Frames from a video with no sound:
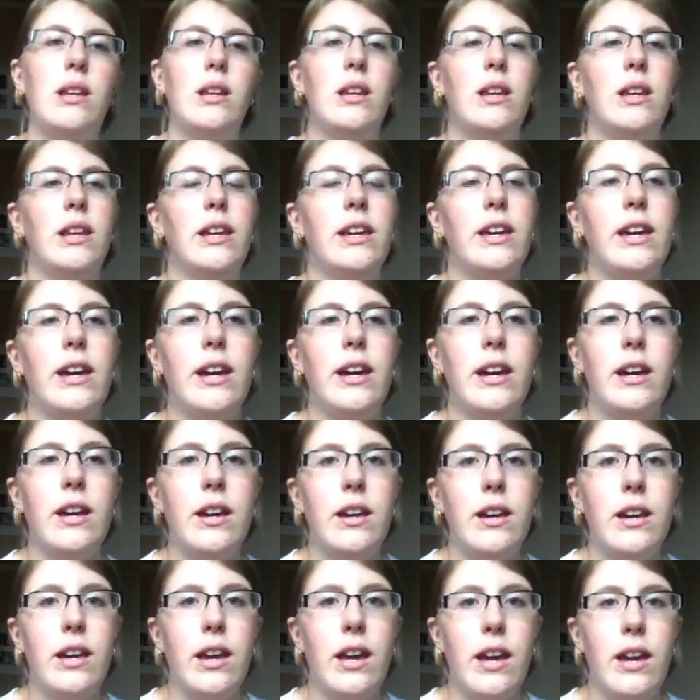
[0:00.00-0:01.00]

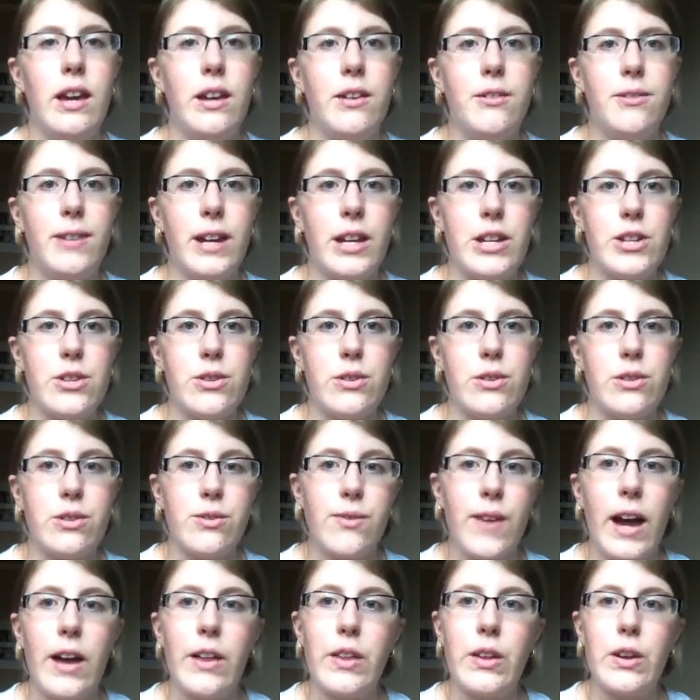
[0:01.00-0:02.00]
Leah and Rachel's
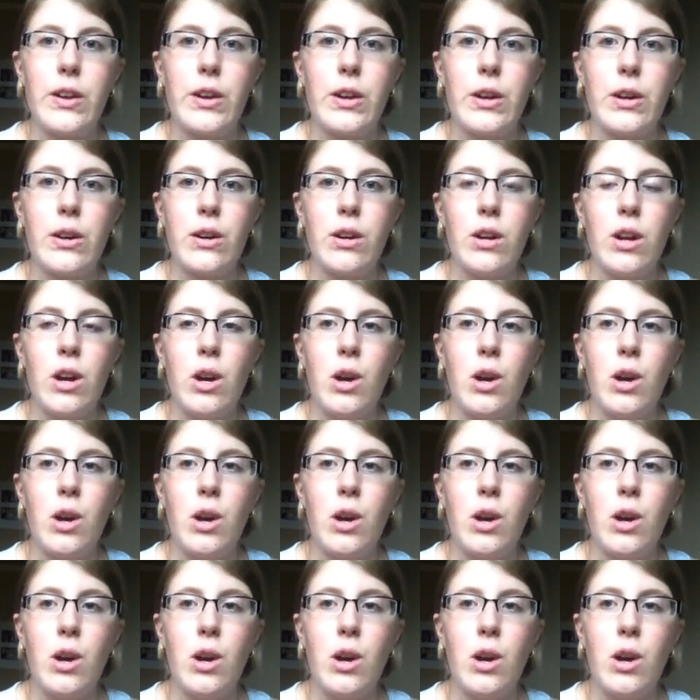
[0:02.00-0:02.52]
father,